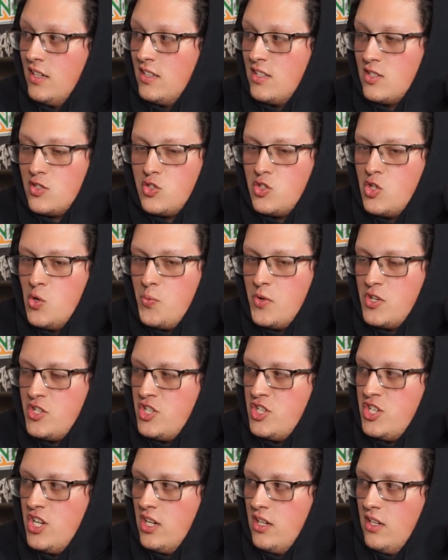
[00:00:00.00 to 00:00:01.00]
The stupid
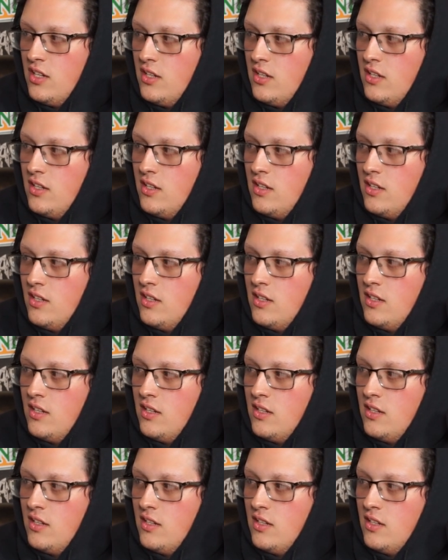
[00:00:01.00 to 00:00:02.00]
shit.
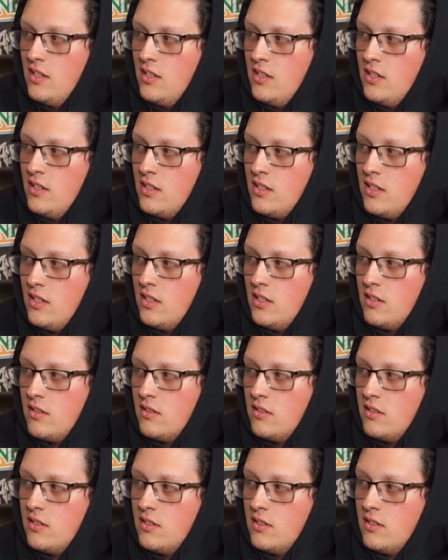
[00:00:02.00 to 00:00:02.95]
You know?